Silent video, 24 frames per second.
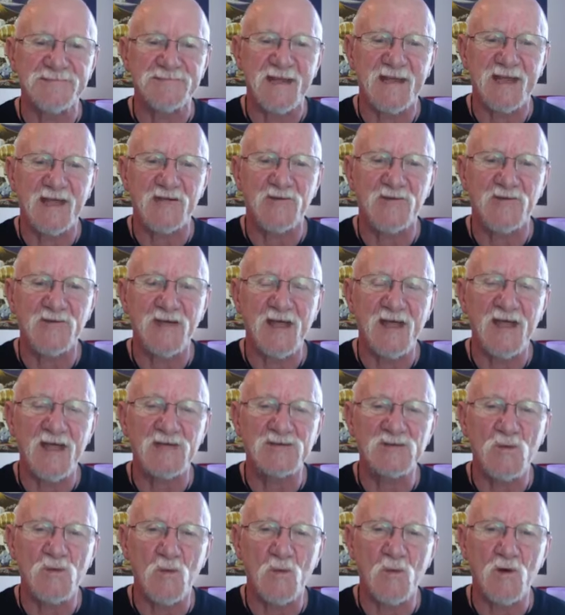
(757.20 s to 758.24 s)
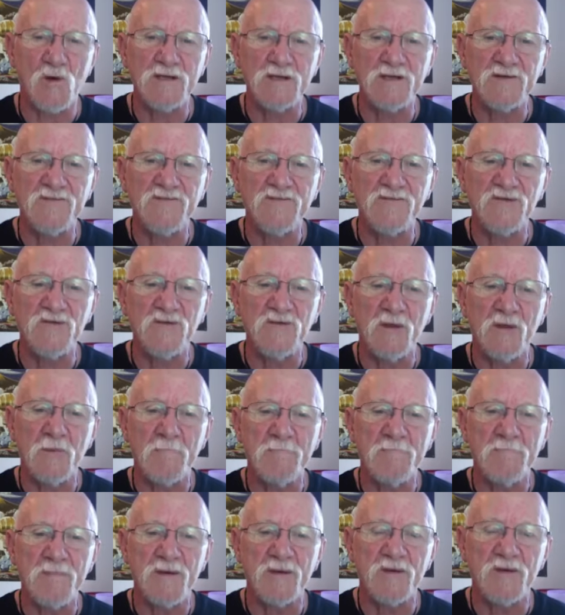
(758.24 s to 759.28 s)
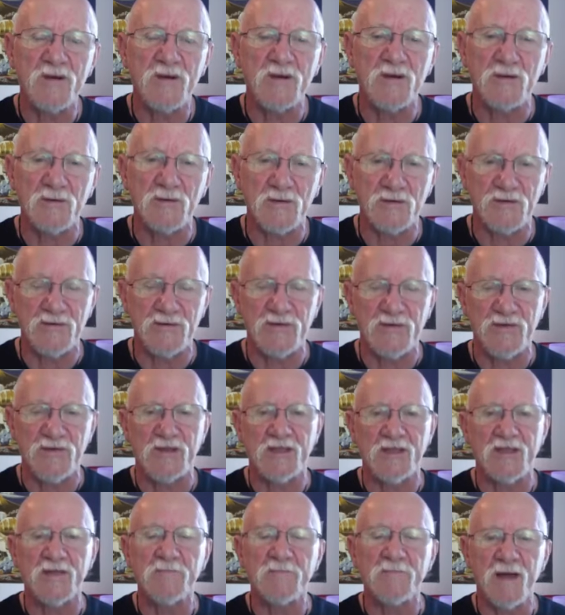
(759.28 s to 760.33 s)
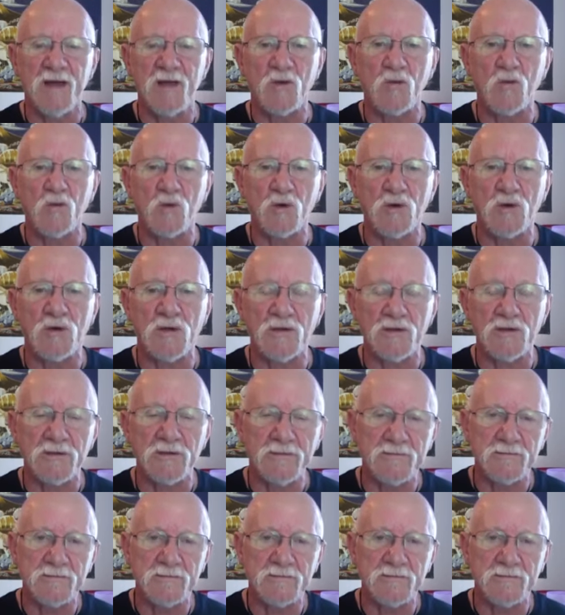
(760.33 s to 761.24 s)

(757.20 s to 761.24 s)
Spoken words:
It creates wonderful miracles in my world.